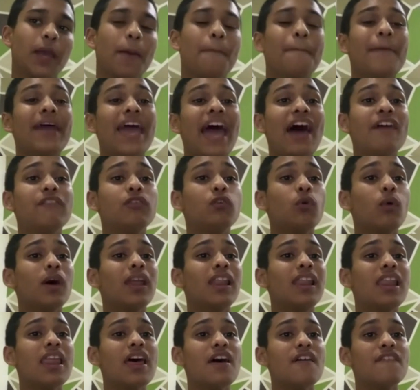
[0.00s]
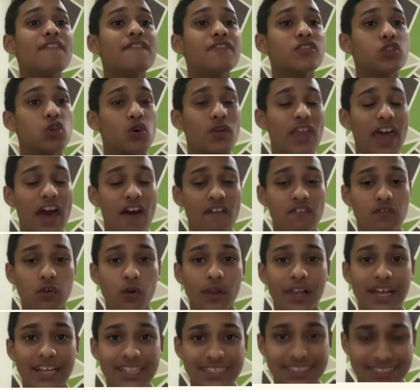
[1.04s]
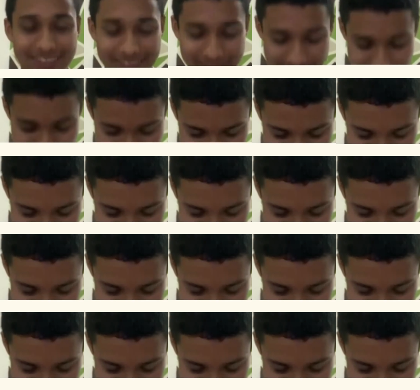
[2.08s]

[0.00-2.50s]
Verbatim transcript: May everyone live to their fullest.